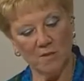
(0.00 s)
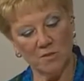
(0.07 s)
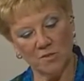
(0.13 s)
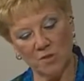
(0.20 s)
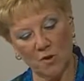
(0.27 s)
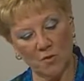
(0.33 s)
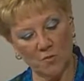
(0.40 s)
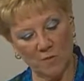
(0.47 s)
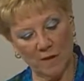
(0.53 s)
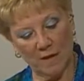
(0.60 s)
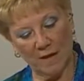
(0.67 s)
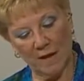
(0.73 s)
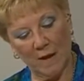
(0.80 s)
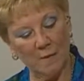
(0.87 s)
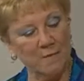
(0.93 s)
So
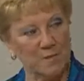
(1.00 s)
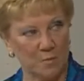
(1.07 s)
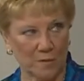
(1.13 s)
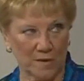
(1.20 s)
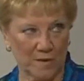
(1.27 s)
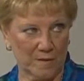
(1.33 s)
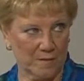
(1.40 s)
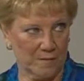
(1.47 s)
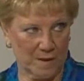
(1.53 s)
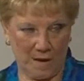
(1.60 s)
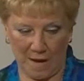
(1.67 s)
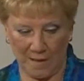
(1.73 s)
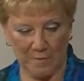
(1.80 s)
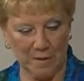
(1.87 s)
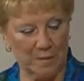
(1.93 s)
it helps with
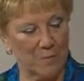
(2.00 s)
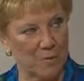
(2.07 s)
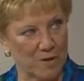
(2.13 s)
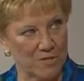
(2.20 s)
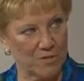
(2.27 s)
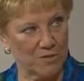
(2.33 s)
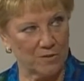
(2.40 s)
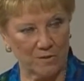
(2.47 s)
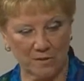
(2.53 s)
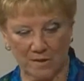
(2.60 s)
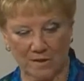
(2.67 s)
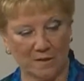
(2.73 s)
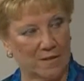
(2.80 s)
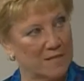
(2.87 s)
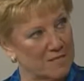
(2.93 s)
high blood pressure,
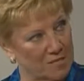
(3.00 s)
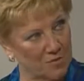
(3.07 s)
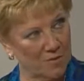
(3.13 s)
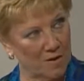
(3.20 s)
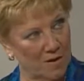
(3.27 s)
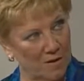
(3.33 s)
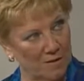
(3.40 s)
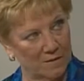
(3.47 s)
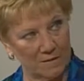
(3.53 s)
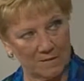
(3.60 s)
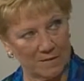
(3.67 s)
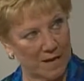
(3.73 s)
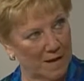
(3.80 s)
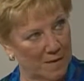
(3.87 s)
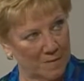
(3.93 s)
cholesterol,
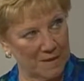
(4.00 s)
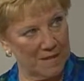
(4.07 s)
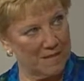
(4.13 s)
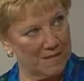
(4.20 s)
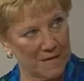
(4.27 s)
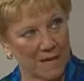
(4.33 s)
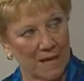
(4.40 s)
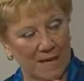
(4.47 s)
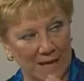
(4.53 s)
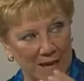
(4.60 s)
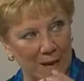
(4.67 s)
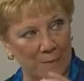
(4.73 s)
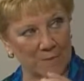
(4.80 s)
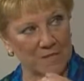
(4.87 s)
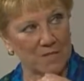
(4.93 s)
diabetes. It
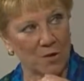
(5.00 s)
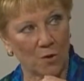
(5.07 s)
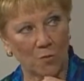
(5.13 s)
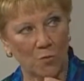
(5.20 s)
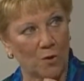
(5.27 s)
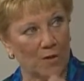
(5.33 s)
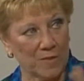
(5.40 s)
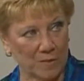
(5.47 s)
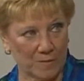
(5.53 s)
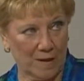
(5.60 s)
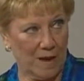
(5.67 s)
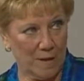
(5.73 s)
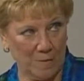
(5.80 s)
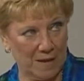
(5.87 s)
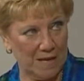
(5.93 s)
helps with
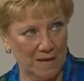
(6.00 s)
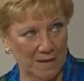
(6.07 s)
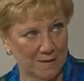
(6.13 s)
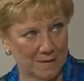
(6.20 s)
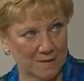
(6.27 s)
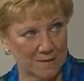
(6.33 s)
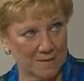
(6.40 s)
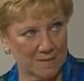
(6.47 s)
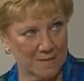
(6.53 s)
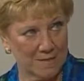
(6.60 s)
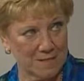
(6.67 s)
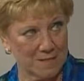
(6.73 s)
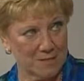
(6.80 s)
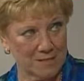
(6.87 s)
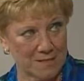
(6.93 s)
how many
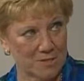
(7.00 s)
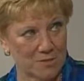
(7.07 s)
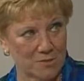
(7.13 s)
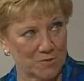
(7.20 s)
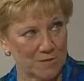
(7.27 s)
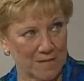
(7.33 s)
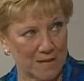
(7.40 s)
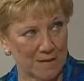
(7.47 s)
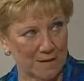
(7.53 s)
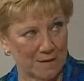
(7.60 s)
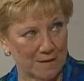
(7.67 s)
diseases did you say?